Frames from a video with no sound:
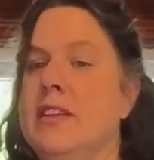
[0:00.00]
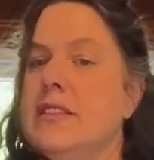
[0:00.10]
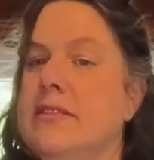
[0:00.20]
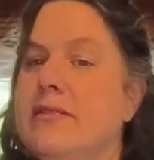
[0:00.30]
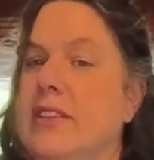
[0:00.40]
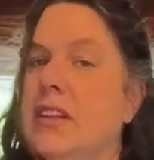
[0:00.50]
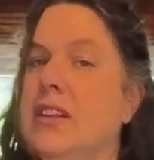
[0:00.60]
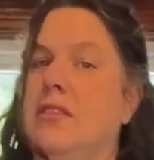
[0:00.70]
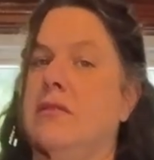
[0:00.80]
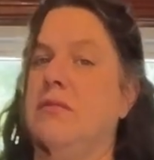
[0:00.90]
to
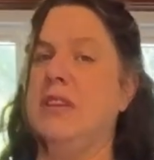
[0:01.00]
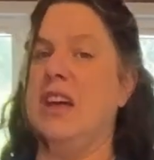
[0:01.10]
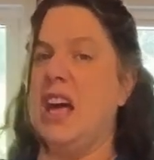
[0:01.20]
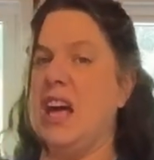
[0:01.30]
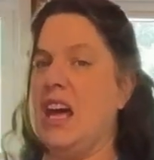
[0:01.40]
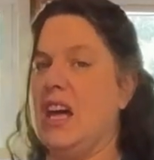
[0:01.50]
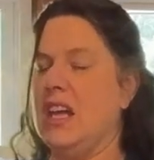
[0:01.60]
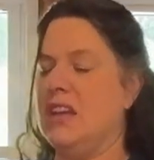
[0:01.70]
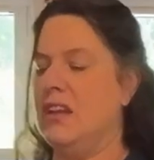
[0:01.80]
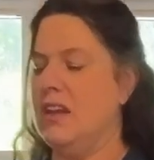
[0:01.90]
fill
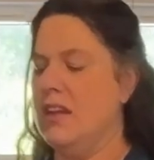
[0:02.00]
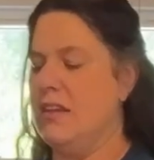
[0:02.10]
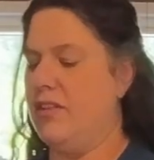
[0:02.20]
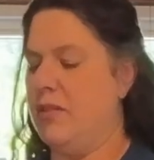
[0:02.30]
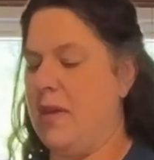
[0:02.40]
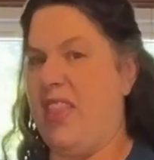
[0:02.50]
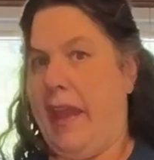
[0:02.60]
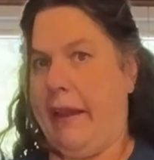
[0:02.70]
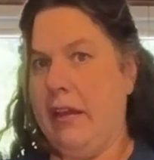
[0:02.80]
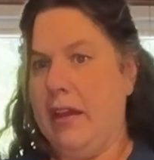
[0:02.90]
my
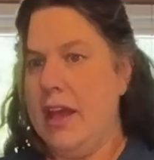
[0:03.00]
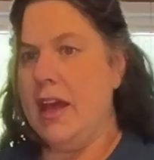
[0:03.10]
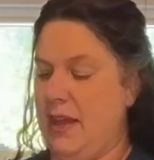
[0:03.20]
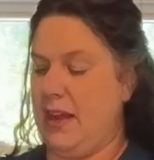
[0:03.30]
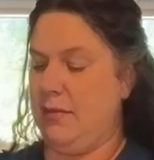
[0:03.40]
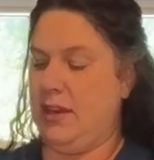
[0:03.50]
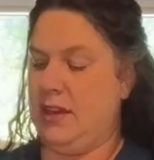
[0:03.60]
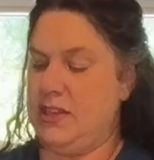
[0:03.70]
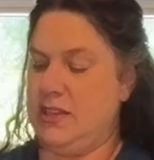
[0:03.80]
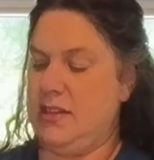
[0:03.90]
thing, and I'm gonna
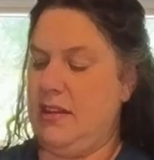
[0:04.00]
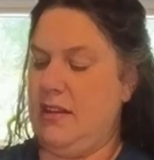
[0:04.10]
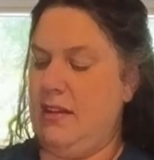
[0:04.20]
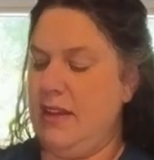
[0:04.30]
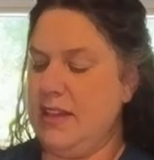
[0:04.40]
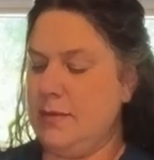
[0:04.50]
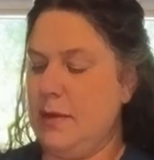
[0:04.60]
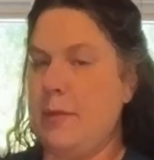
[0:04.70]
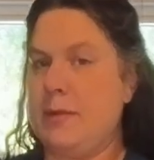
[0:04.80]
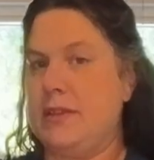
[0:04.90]
just find some more
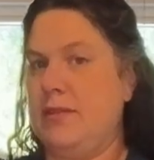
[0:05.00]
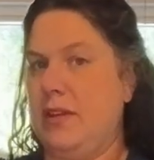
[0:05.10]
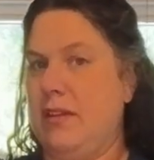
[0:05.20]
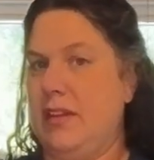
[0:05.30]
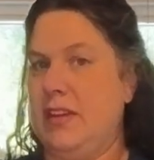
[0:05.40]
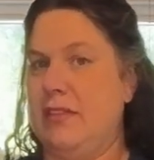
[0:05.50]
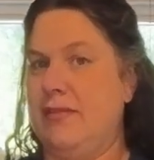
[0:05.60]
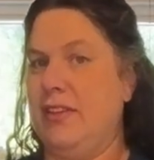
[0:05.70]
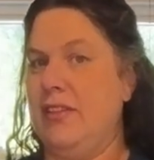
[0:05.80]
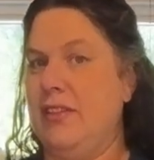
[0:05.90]
peppers floating around here to
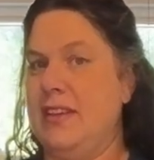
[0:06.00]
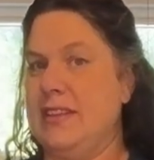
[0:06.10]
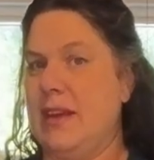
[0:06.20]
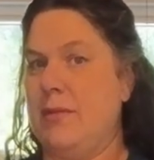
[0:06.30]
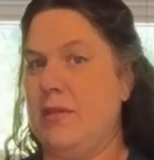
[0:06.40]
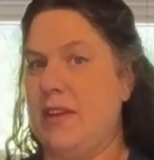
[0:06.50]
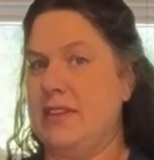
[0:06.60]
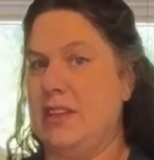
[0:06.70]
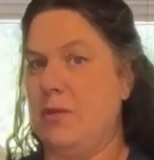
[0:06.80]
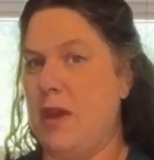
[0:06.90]
fill this up the rest
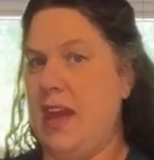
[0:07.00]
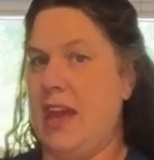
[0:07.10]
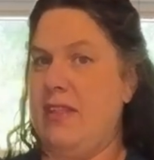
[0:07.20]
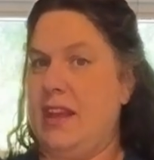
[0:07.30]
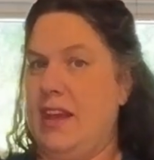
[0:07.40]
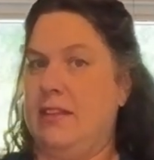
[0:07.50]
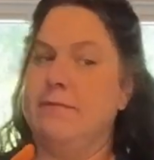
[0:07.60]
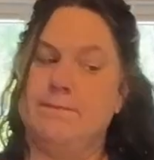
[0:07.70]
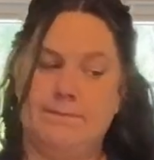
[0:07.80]
of the way, and then